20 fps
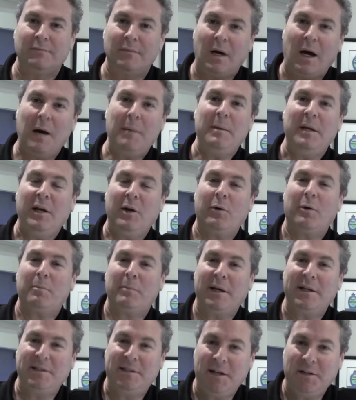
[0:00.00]
I'm here at
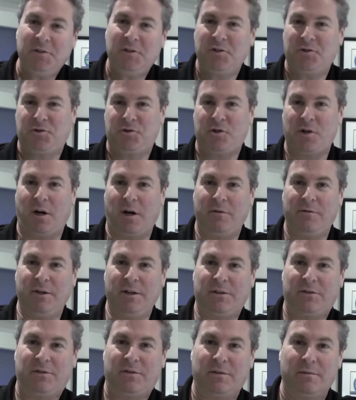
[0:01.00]
my dentist's
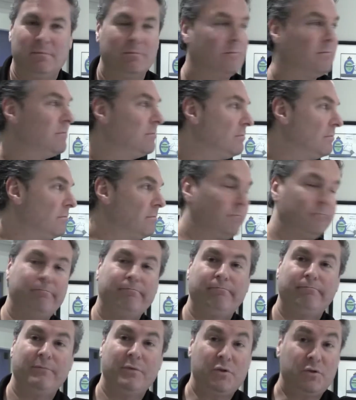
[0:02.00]
office.
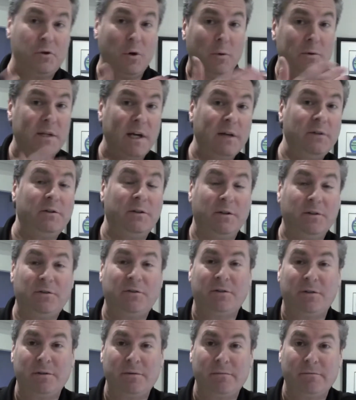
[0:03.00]
There's no
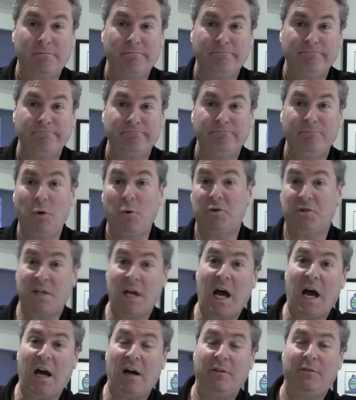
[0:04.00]
dentist, no
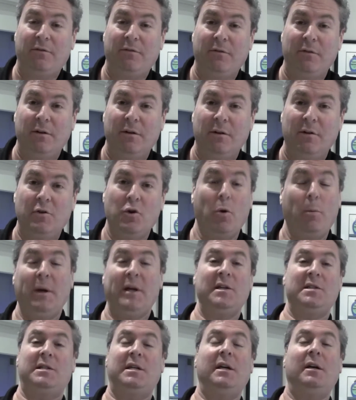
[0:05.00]
staff,
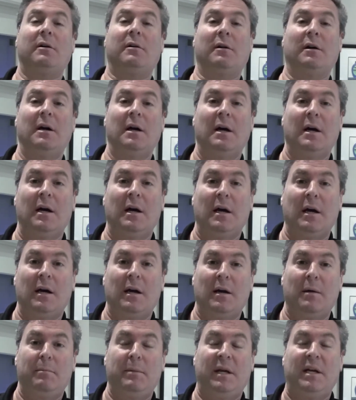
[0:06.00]
nobody's here.
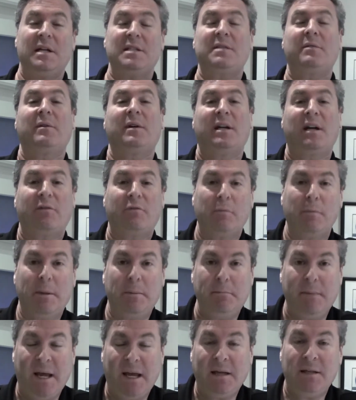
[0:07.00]
Because of a
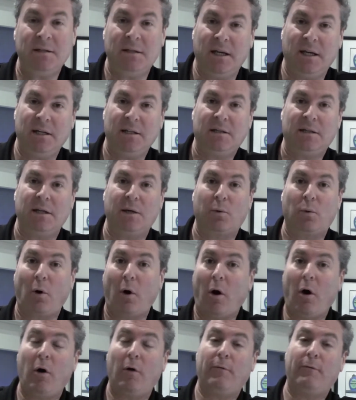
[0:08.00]
government mandate, they were
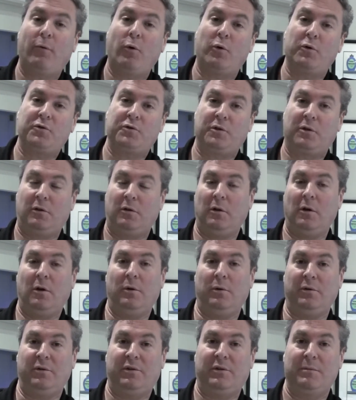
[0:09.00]
all forced to
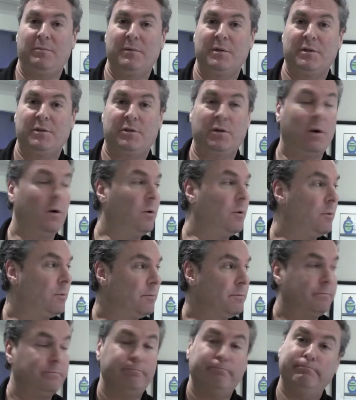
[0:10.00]
close.
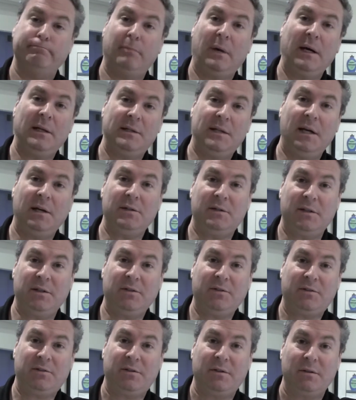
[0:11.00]
So my
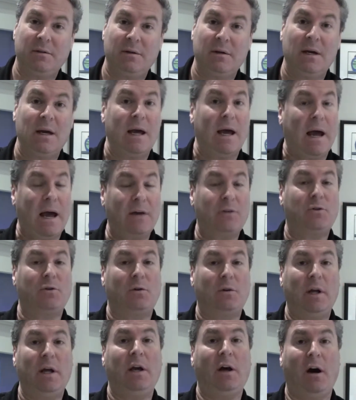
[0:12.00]
dentist had to
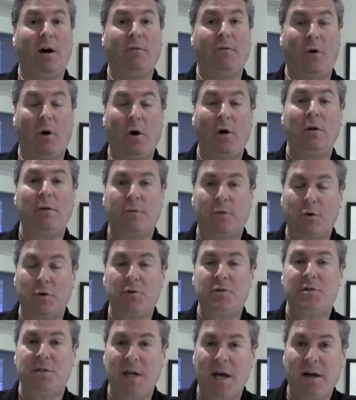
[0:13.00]
lay off all of her
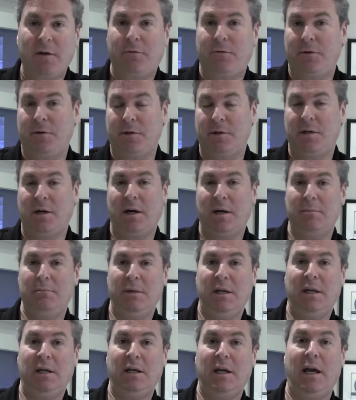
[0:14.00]
staff for the time
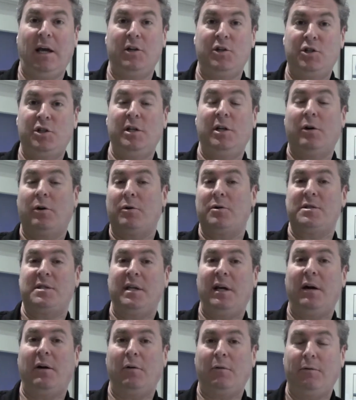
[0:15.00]
being, and she
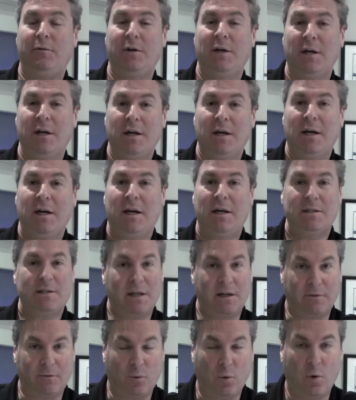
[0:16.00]
herself is
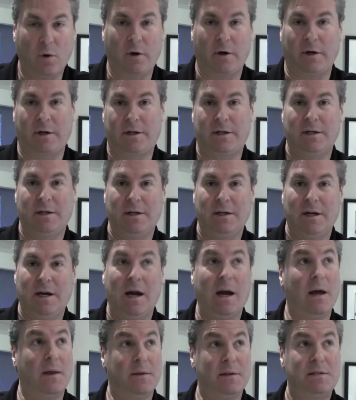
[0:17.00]
at work,
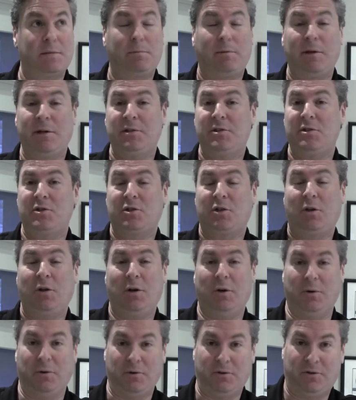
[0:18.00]
and this place is
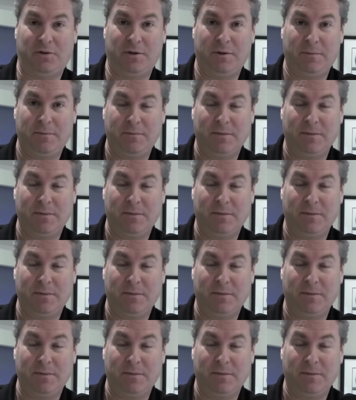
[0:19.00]
closed.